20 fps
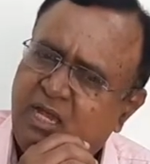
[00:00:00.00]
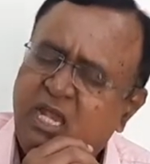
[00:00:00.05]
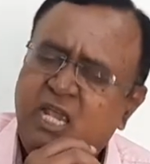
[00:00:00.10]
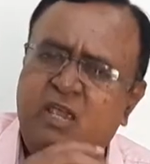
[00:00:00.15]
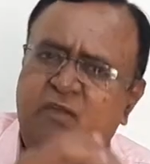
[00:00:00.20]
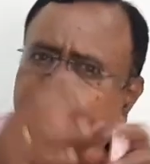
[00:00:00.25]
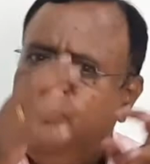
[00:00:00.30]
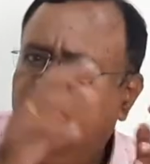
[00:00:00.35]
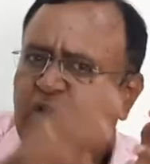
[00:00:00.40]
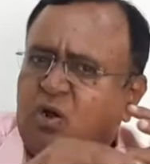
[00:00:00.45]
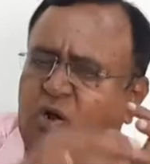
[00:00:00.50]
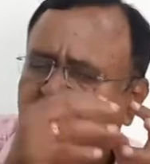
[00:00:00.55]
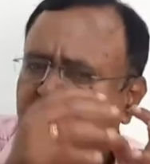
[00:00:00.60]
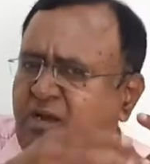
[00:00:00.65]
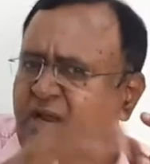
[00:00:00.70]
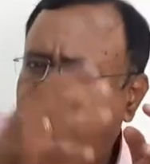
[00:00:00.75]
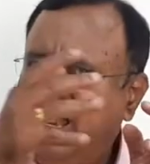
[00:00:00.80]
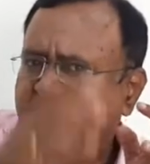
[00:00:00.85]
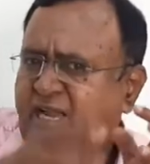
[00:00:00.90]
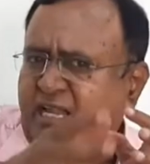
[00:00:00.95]
If a
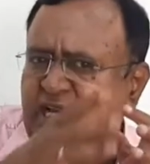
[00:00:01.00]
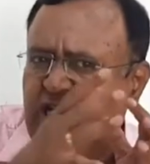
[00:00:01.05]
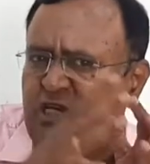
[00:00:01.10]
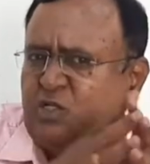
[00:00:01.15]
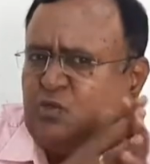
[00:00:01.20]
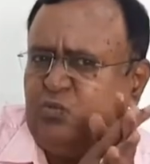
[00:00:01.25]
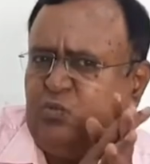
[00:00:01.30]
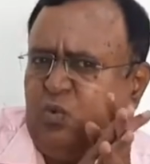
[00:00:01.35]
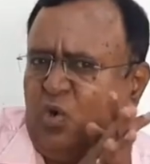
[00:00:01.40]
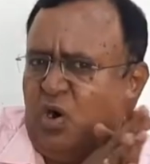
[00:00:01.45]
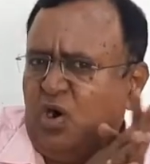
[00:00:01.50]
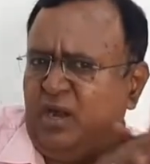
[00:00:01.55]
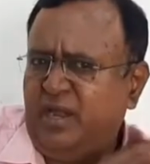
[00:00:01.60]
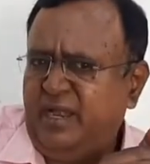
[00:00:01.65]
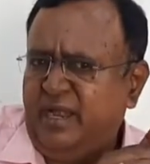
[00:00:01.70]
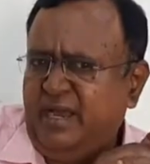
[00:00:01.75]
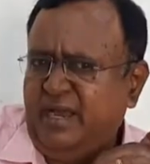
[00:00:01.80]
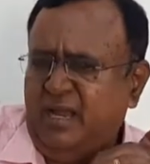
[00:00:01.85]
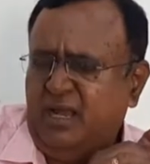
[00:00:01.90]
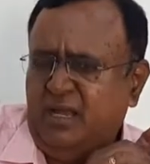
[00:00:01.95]
contract is
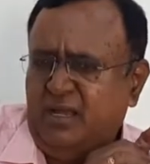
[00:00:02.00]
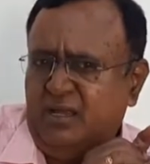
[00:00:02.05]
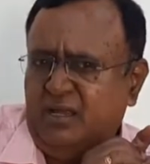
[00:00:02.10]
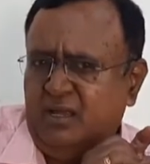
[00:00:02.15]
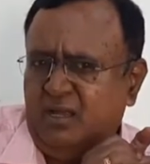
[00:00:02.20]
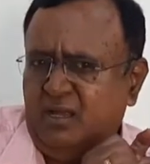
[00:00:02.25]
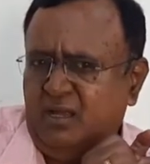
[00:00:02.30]
void